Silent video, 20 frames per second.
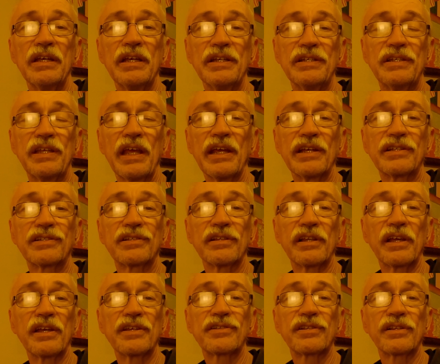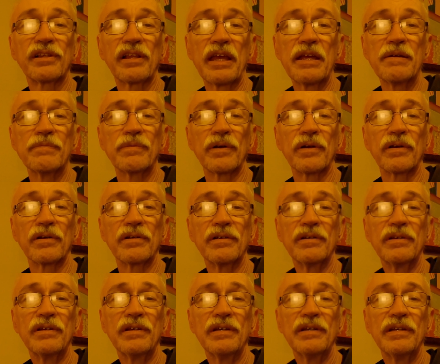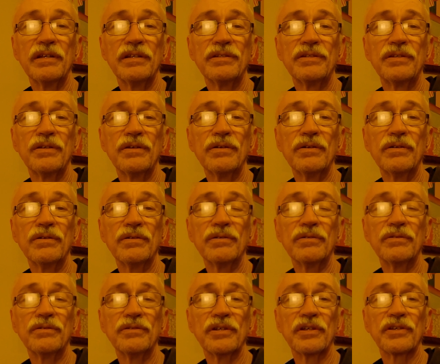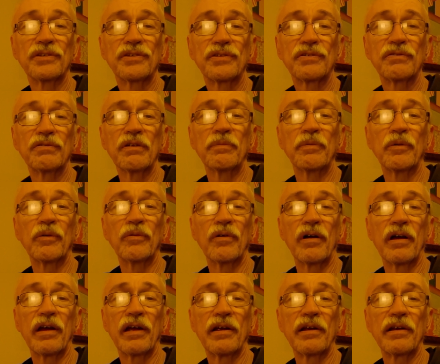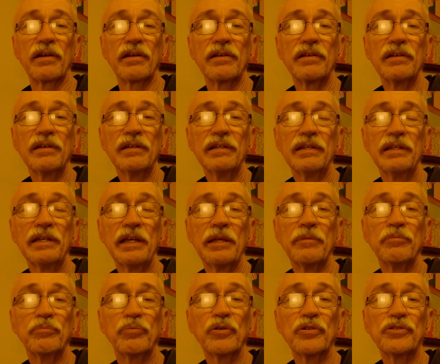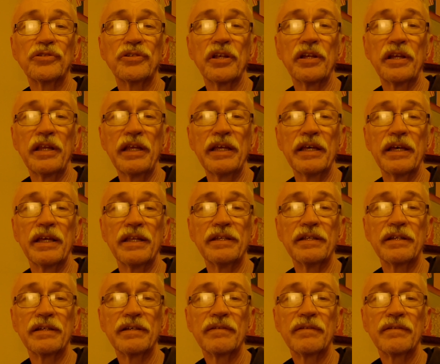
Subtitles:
it takes less labor to just strip a wire and push it in,